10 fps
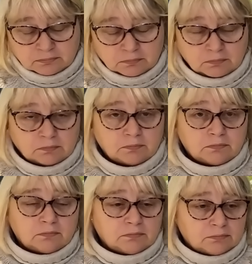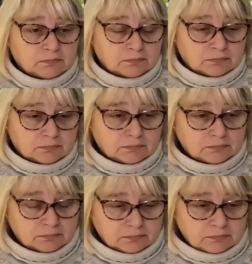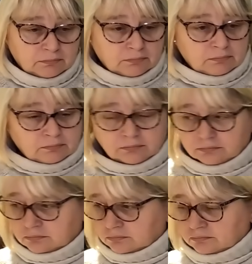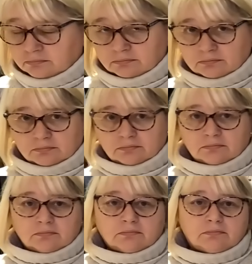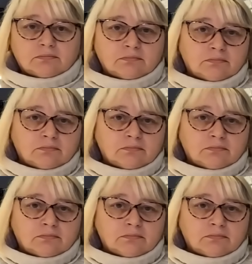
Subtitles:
(silent)